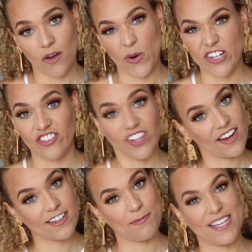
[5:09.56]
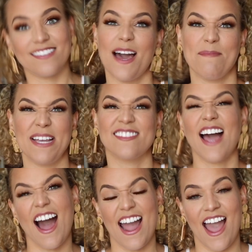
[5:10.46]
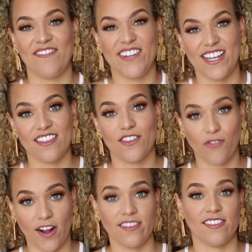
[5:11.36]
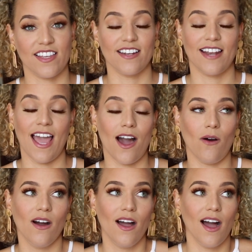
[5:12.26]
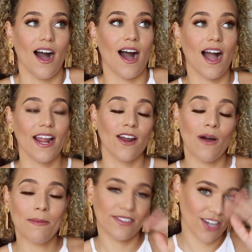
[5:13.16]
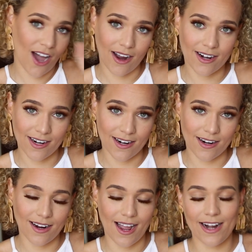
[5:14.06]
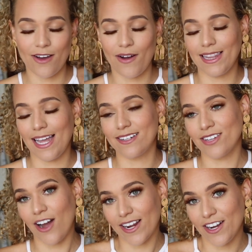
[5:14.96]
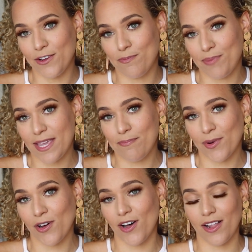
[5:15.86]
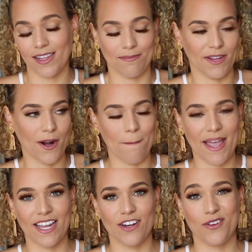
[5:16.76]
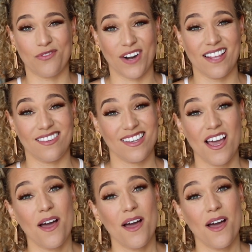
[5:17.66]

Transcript: Which sucks because that means I have to get the front seat. Now, I know I'm a talker. I know I like talking to new people and, you know, making new friends.